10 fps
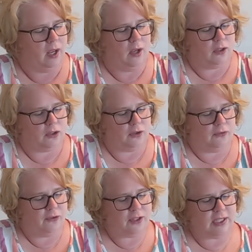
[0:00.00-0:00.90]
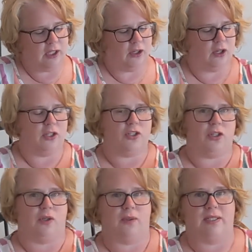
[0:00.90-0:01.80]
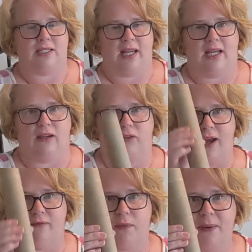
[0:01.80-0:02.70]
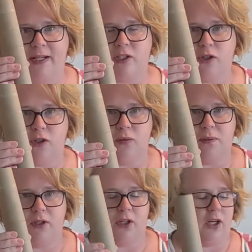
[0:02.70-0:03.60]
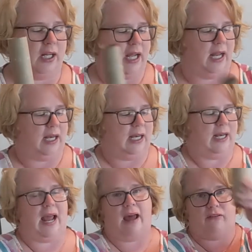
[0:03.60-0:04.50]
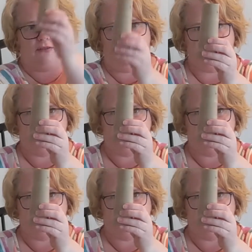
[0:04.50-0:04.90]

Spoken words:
So the first thing you're going to do is if you have the big tube, you're going to cut it in half.